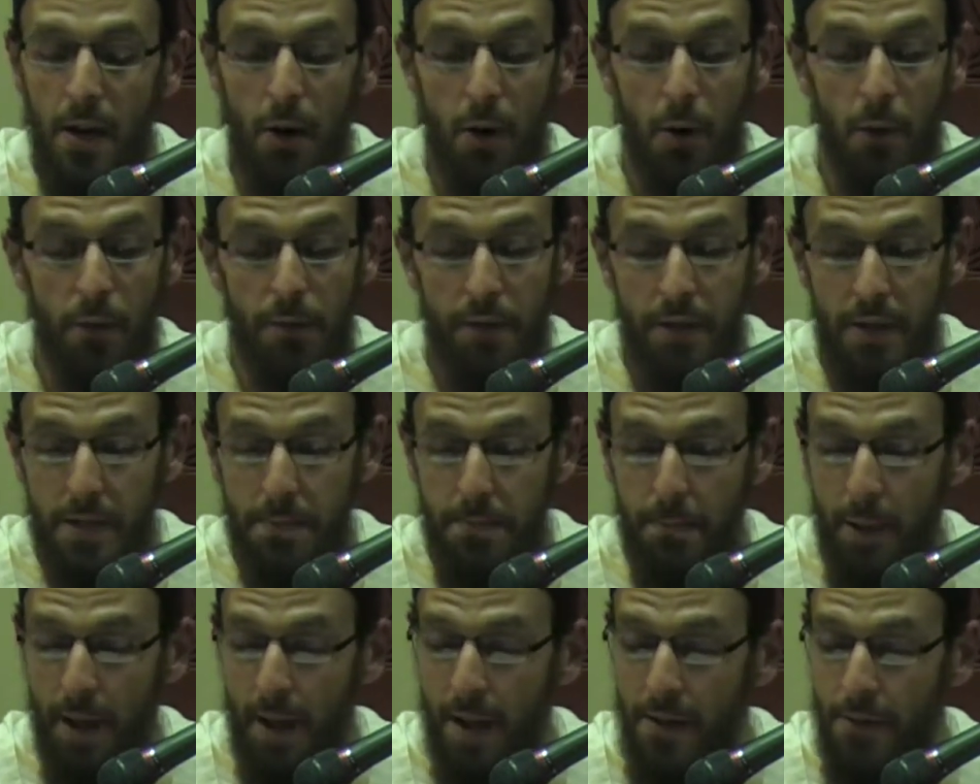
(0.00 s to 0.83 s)
over these
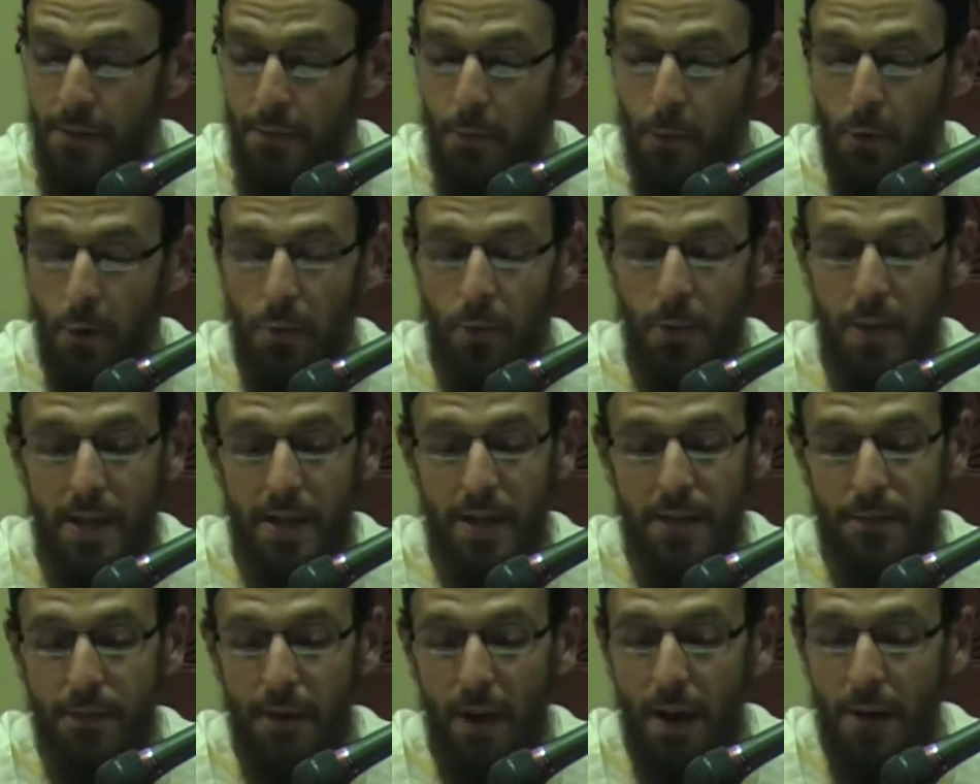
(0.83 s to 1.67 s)
past 4
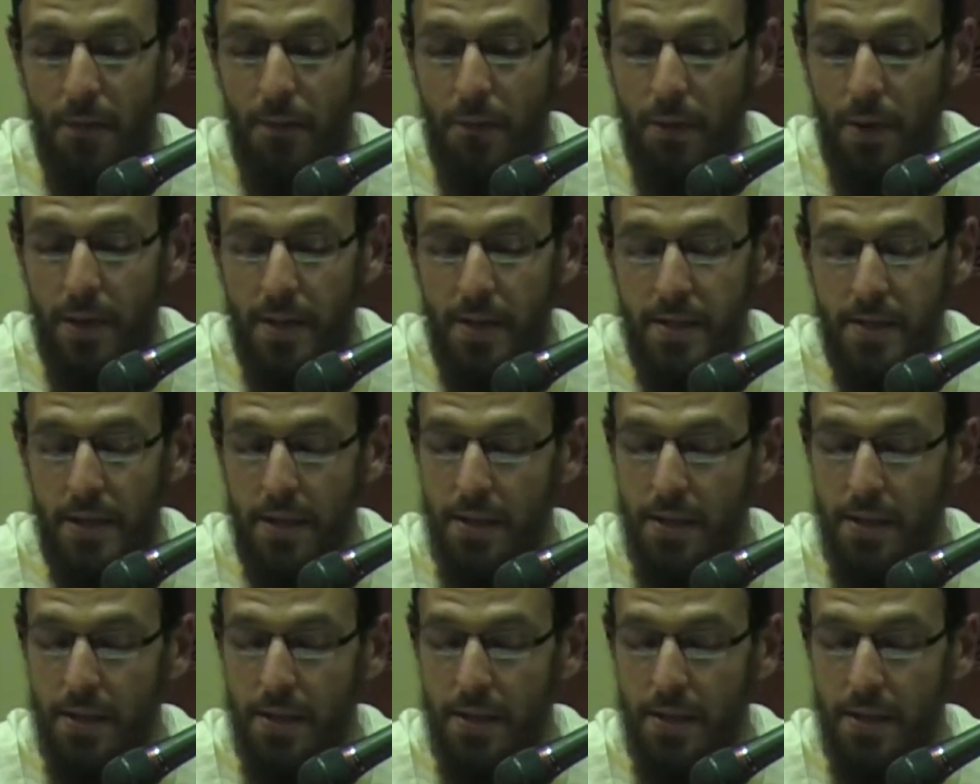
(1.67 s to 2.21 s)
weeks, 5 weeks,